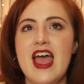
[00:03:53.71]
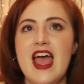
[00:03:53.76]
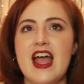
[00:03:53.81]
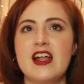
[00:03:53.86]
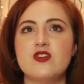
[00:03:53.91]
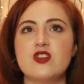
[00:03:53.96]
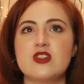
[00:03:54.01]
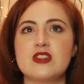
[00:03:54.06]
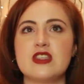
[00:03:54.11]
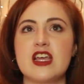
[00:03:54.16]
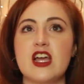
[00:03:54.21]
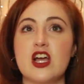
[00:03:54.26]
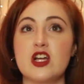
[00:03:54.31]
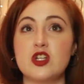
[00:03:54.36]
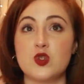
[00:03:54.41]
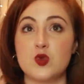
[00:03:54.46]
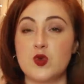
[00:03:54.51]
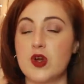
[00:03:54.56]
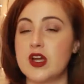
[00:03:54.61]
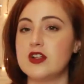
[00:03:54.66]
and just like a
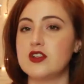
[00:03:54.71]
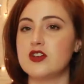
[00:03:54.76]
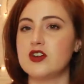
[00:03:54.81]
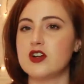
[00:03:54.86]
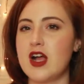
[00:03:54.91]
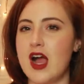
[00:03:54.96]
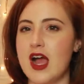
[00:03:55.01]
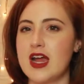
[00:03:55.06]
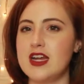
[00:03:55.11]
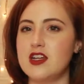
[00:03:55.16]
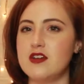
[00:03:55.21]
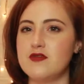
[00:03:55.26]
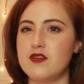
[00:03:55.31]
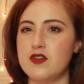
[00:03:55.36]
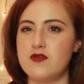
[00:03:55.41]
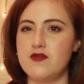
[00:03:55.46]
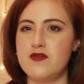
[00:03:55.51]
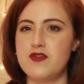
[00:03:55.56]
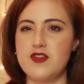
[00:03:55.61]
trailer kind of